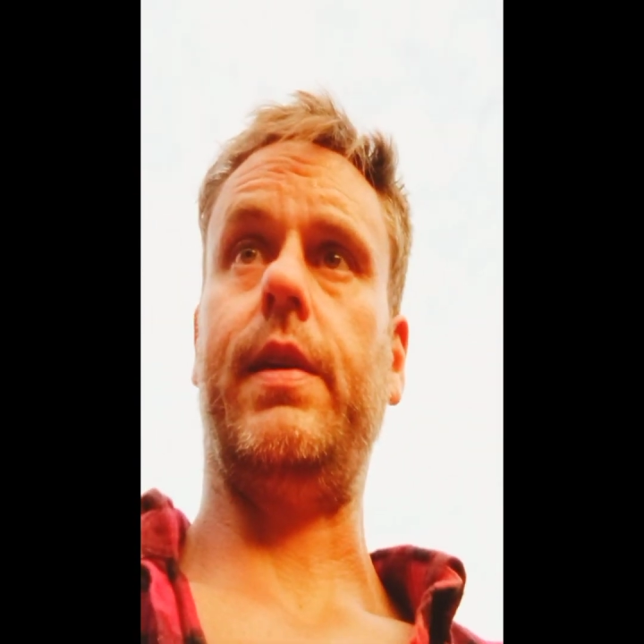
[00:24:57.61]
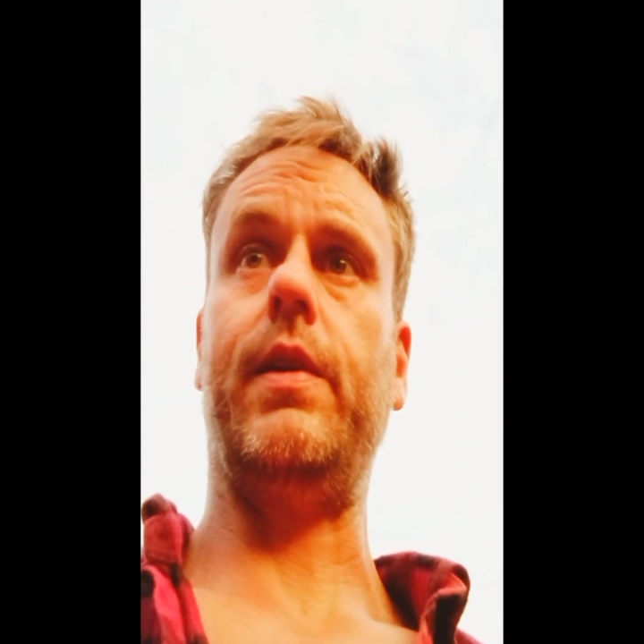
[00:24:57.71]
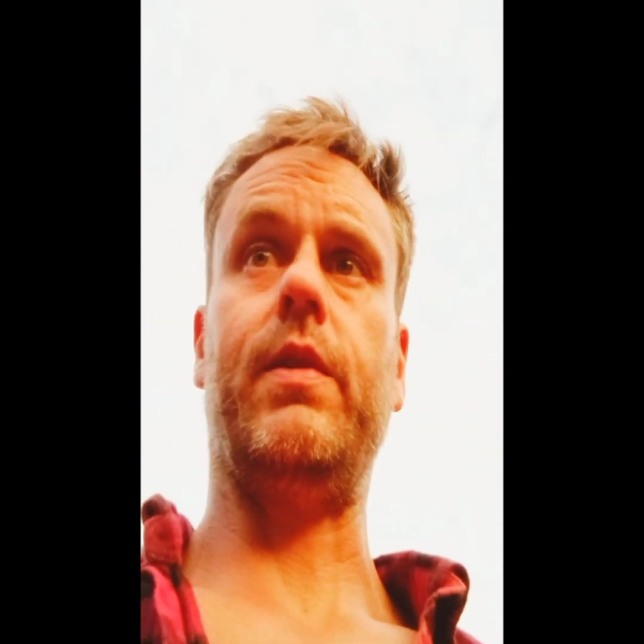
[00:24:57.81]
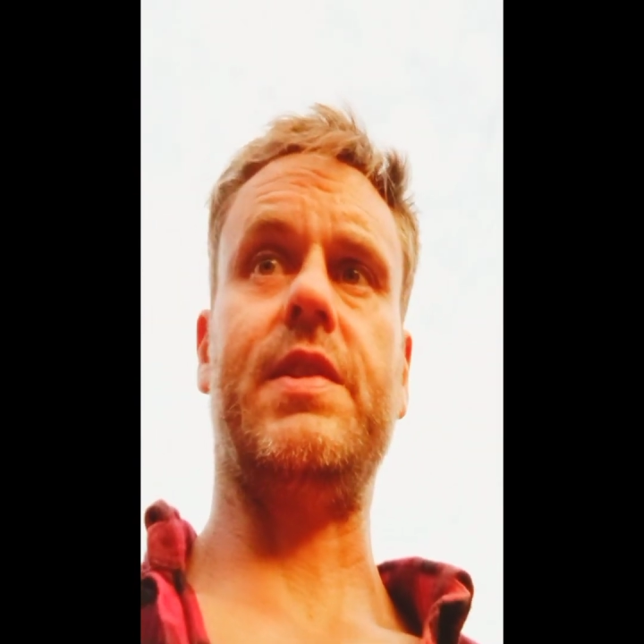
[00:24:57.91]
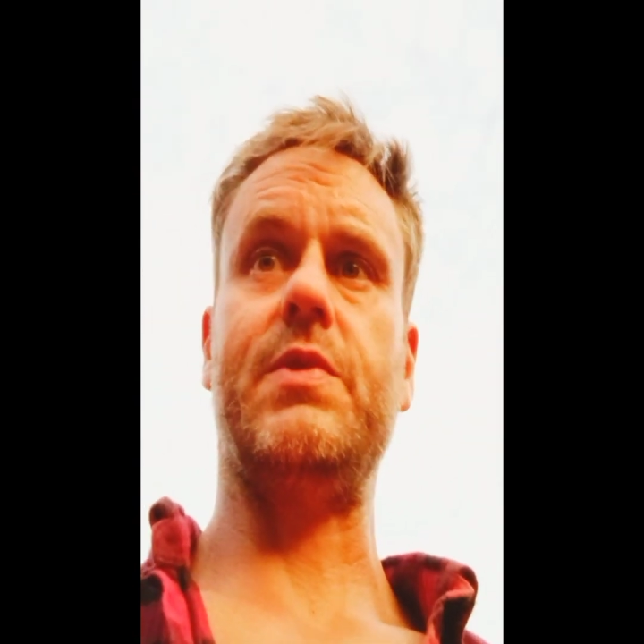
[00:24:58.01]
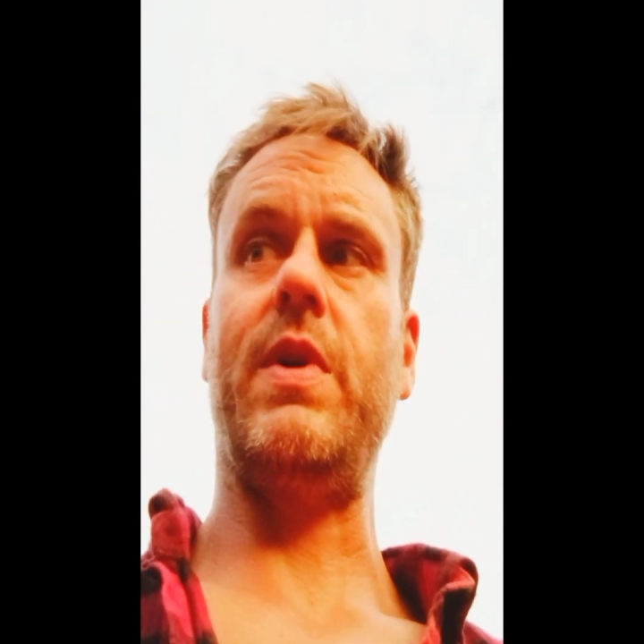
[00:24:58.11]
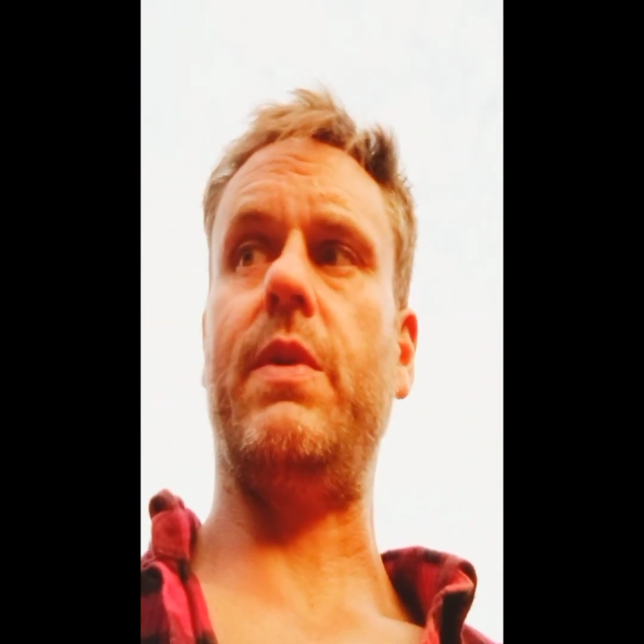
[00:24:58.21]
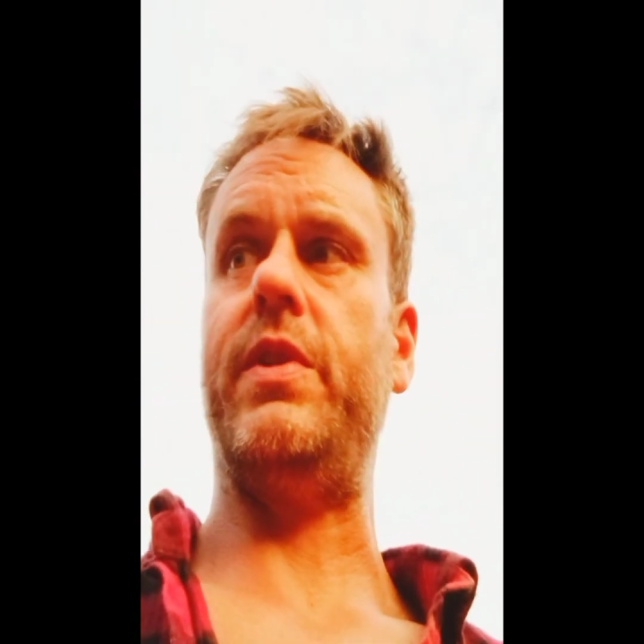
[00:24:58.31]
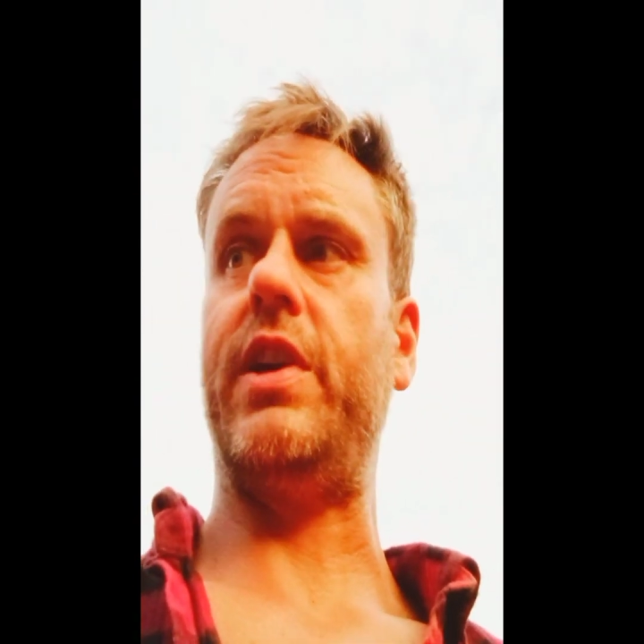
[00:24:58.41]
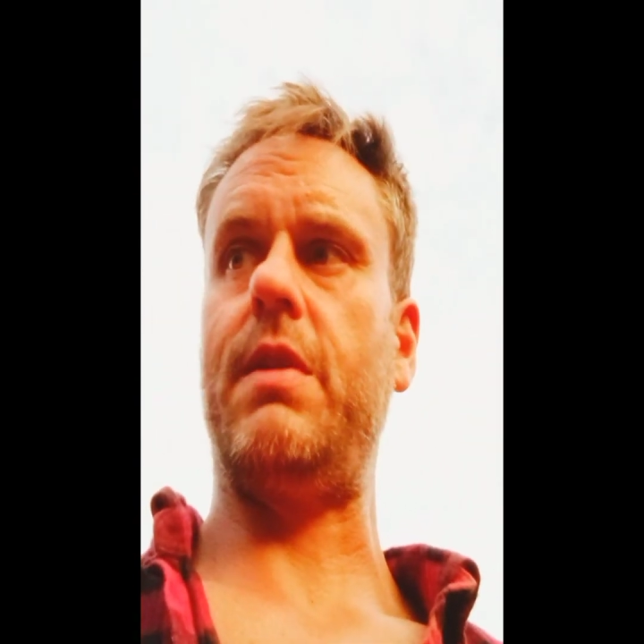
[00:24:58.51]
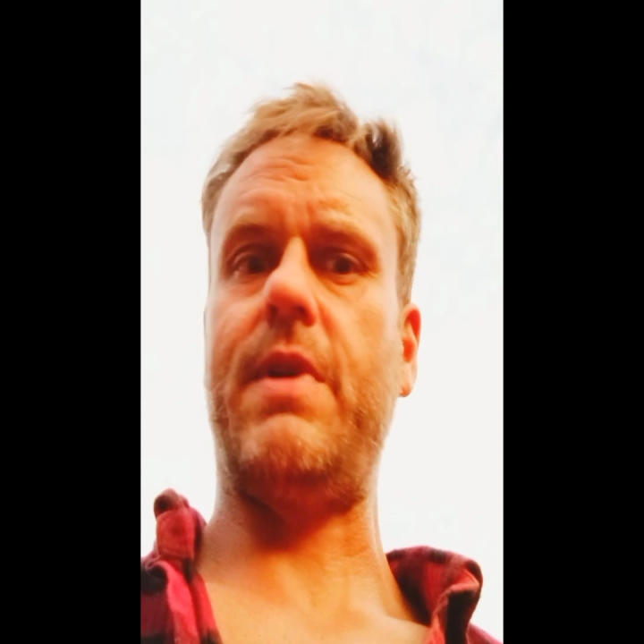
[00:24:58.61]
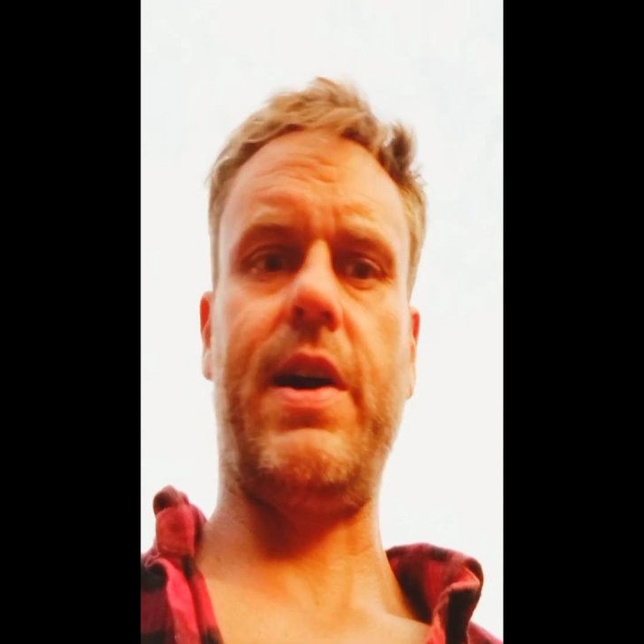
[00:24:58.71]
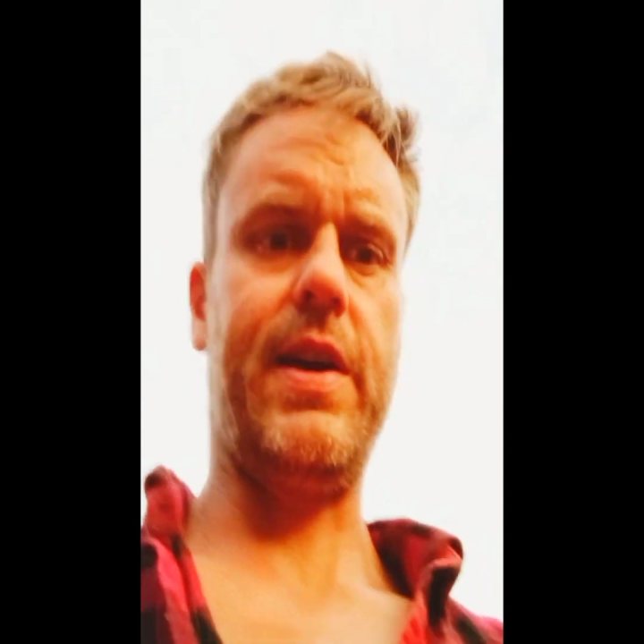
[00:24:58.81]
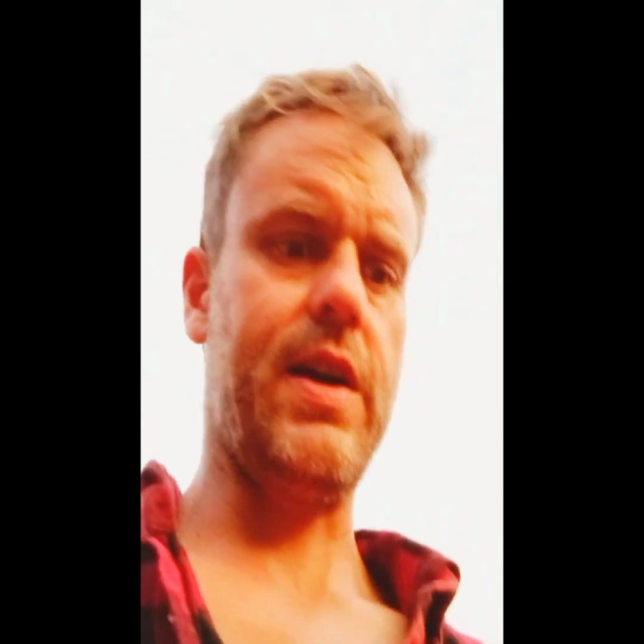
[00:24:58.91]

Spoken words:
want to sweat when you come out here.